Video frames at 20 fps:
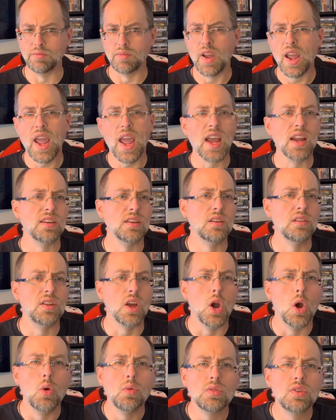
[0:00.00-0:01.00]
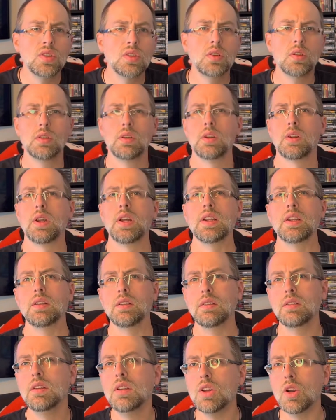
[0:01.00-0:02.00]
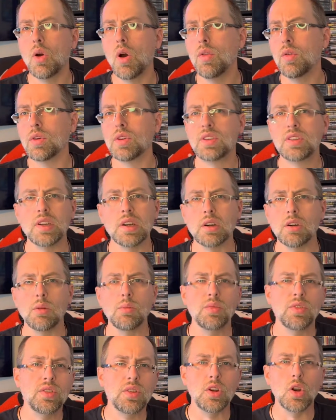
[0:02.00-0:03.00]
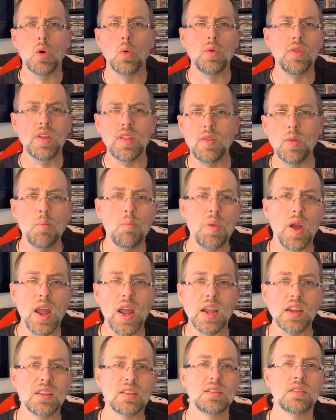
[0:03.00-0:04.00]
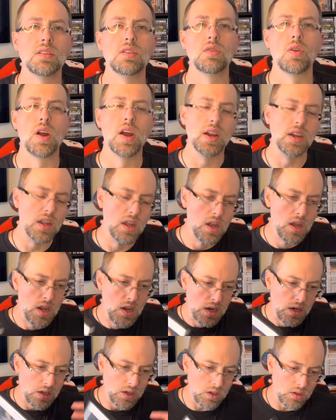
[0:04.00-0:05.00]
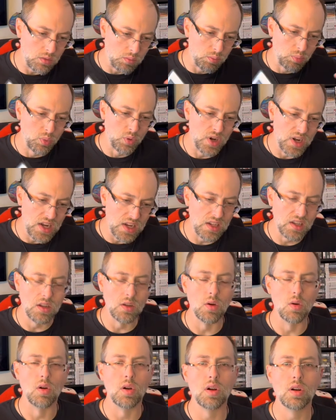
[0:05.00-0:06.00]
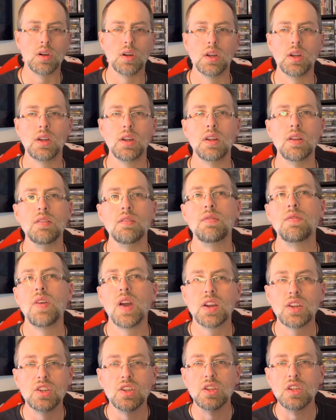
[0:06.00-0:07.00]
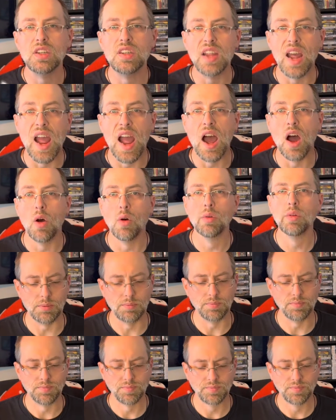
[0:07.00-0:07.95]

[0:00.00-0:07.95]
antidote and, you know, other serums, you know, within the base to try and bring your infection down.